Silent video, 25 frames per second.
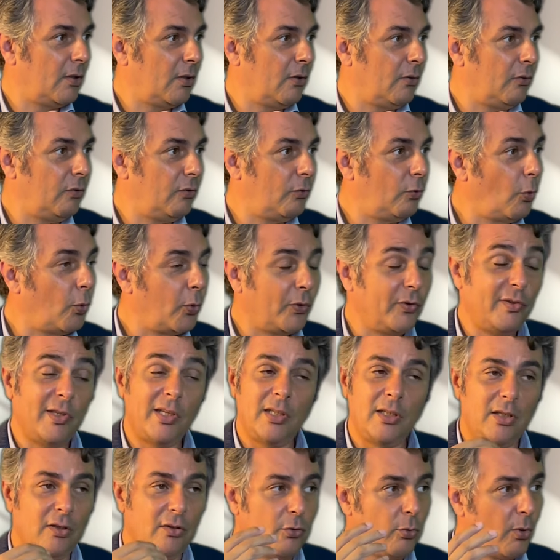So they
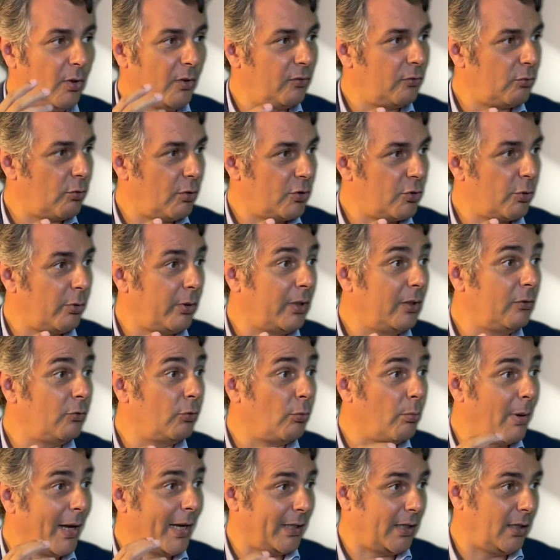need US Treasury to
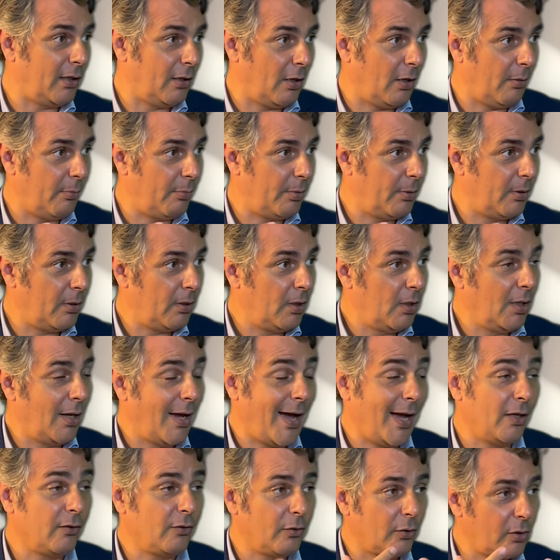back it up
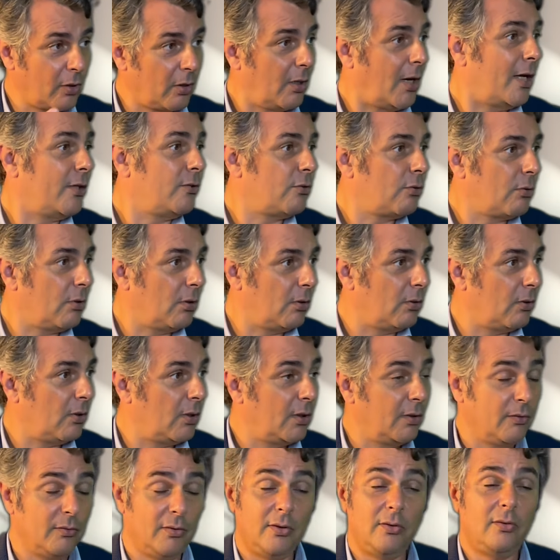as a collateral.
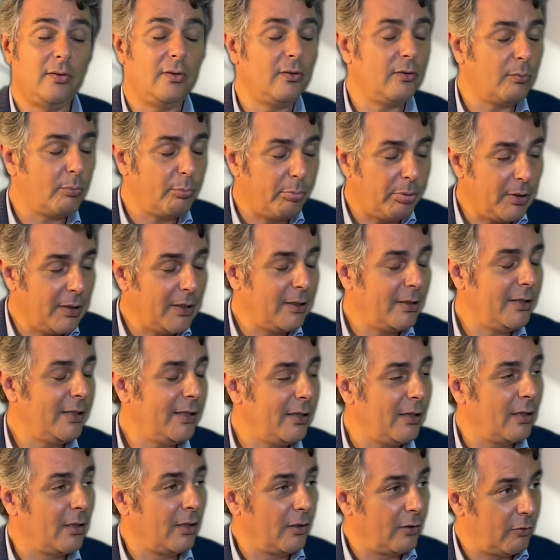This is clearly
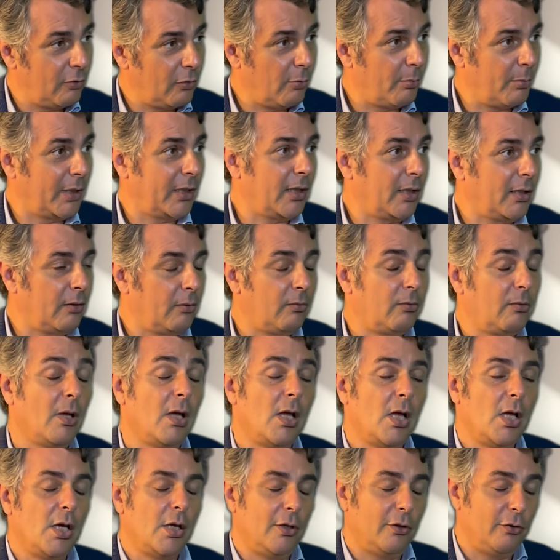the mechanism.
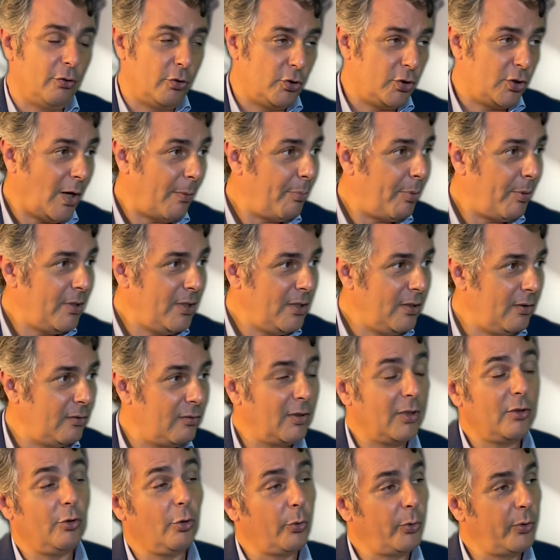The Japanese,
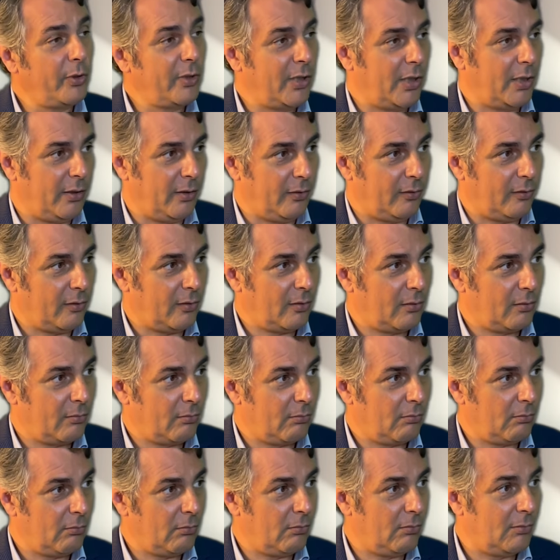they don't need it.
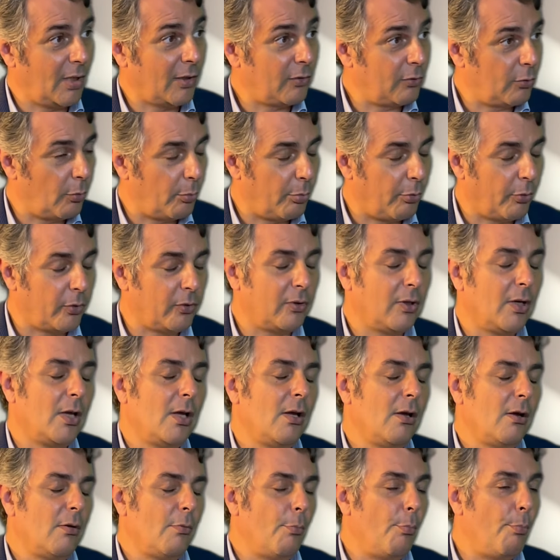That's the point.
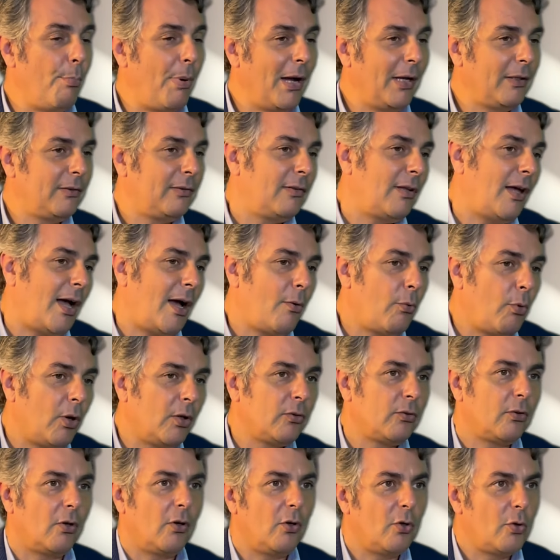But I
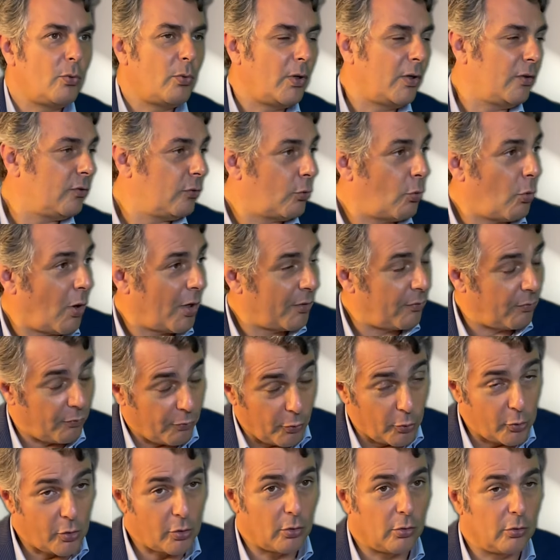was always quite
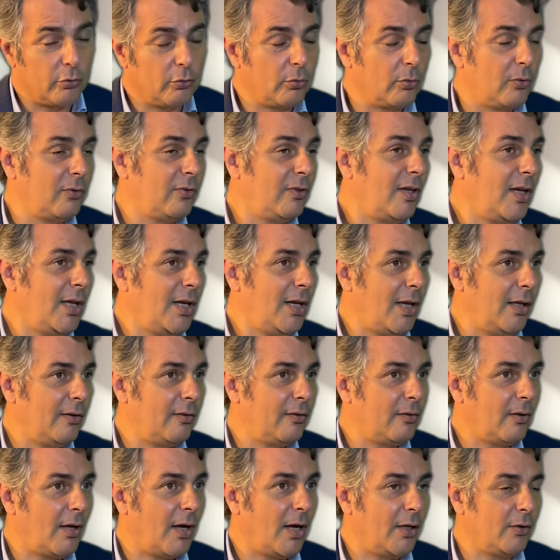vocal to say that,
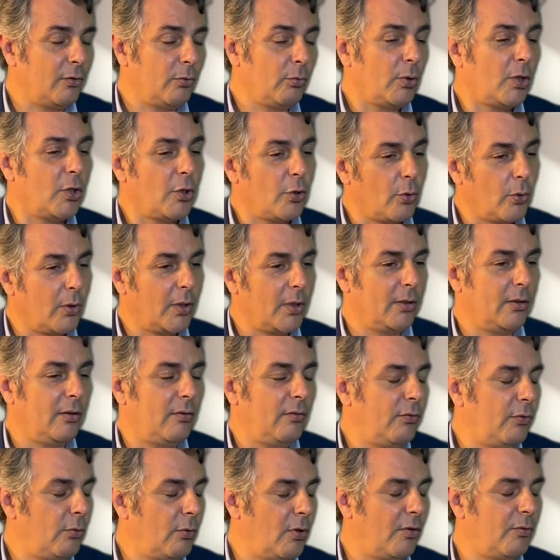as we know, and
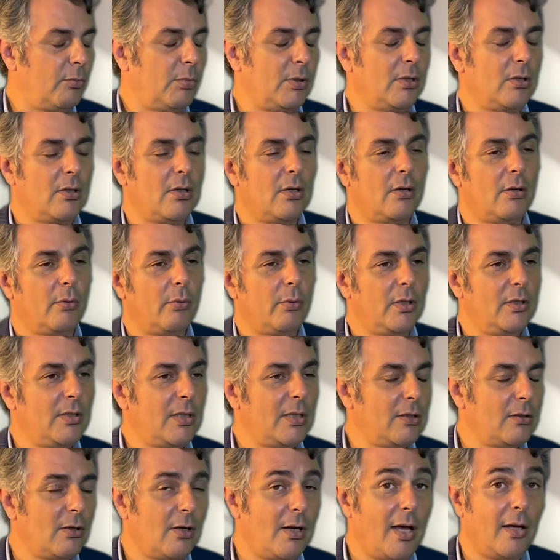if you have been
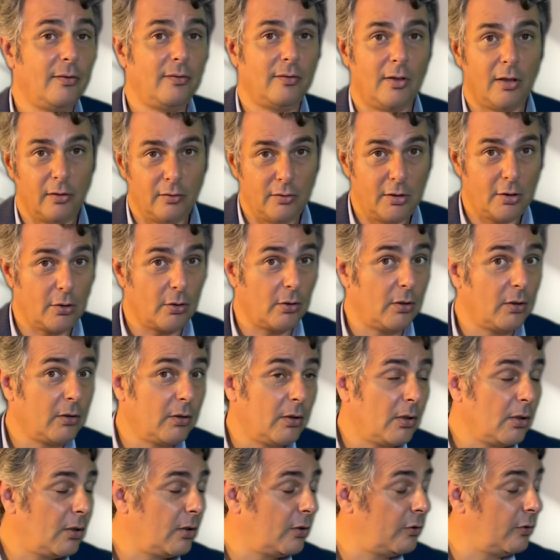reading the last article
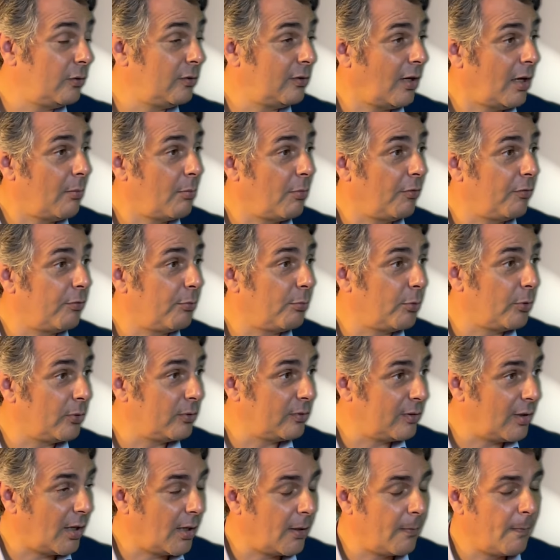on the time of
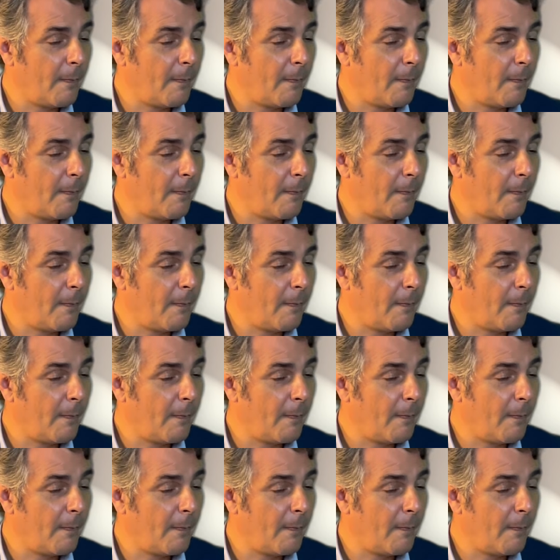Malta,